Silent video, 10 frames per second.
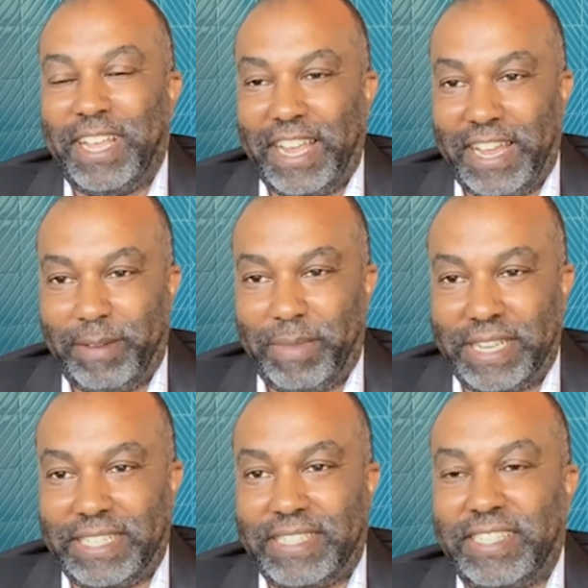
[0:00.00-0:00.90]
and
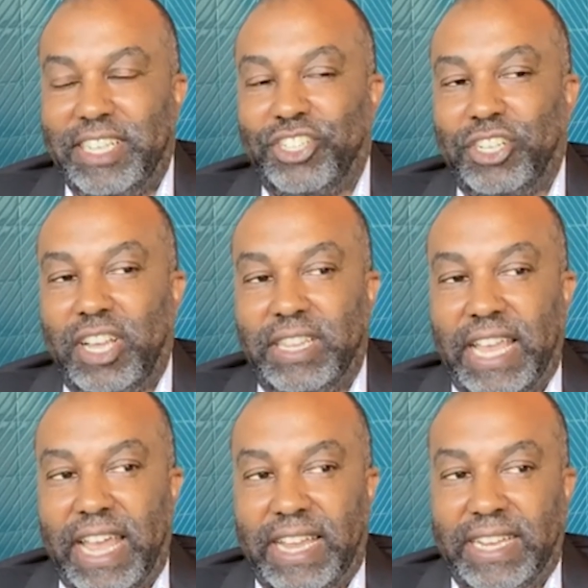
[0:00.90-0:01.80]
make a decision on
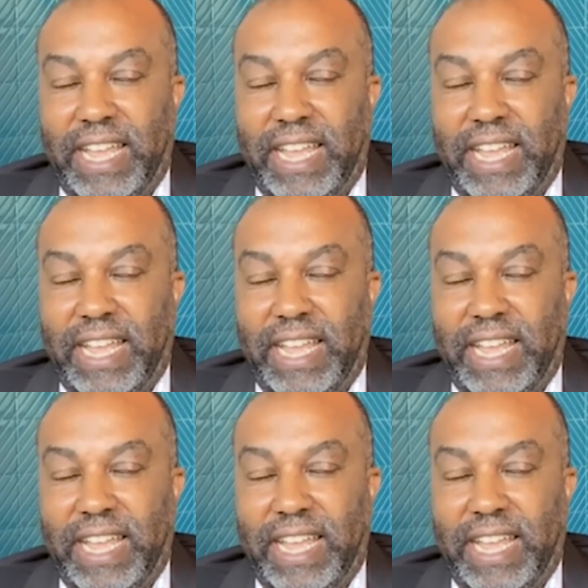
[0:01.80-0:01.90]
that.